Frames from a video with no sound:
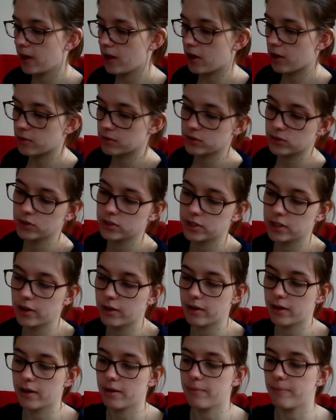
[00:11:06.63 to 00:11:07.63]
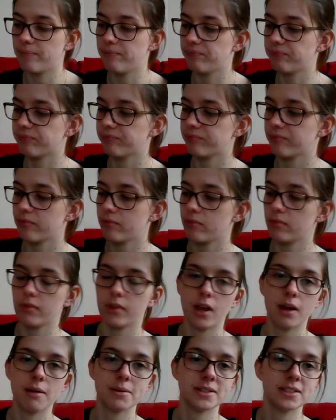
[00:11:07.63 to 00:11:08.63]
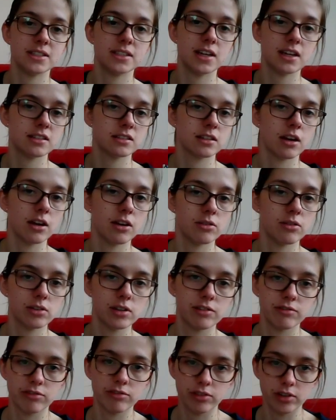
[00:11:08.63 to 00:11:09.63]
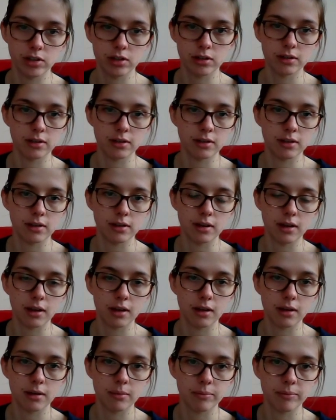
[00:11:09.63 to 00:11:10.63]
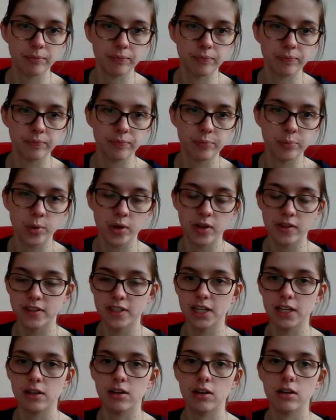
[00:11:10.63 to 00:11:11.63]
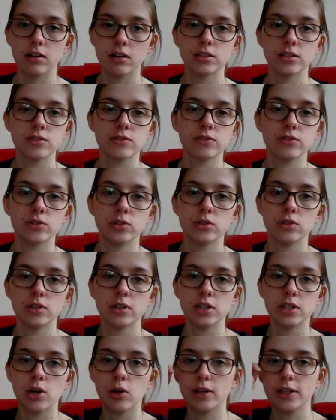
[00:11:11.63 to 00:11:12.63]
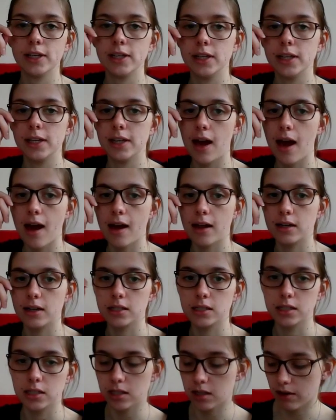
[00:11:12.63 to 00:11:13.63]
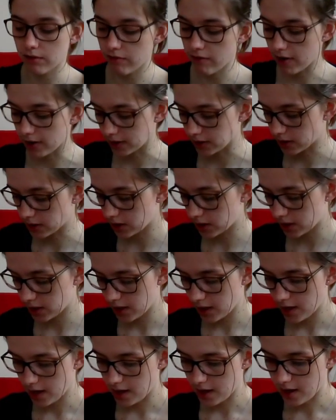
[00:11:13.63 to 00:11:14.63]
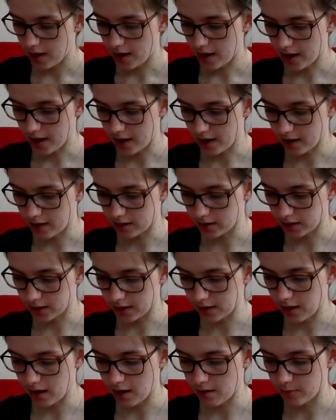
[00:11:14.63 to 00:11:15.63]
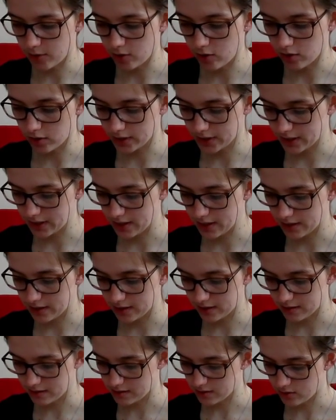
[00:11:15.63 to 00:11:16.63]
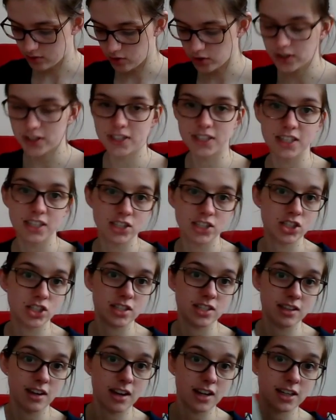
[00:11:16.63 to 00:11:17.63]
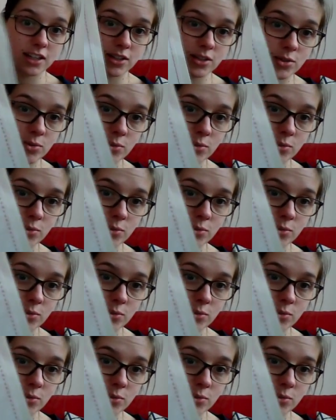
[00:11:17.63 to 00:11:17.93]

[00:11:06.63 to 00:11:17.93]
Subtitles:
I was also I was in Tesco looking for birthday cards for a colleague and a friend, and I came across this cross-stitch designed